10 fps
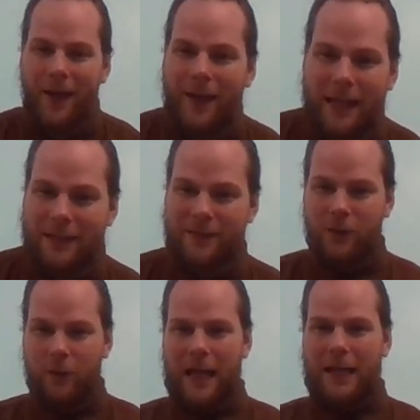And that's
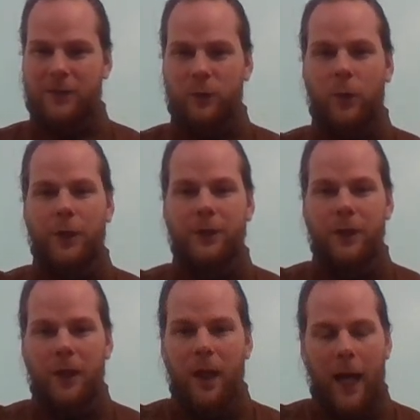the last
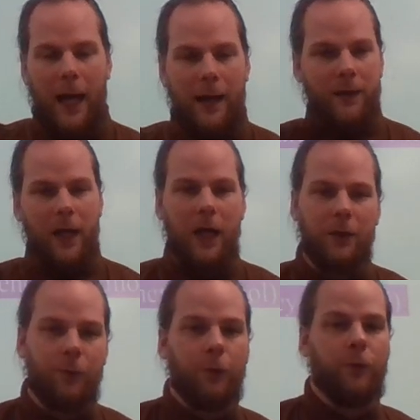one,
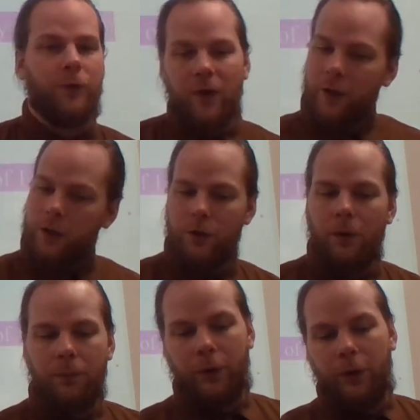Avogadro's
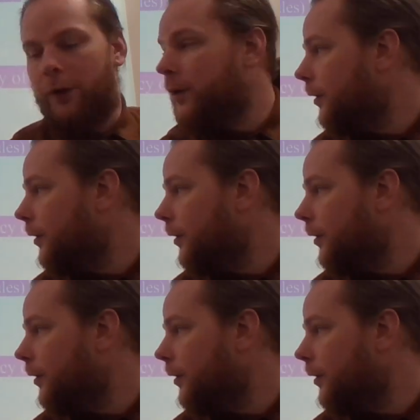number.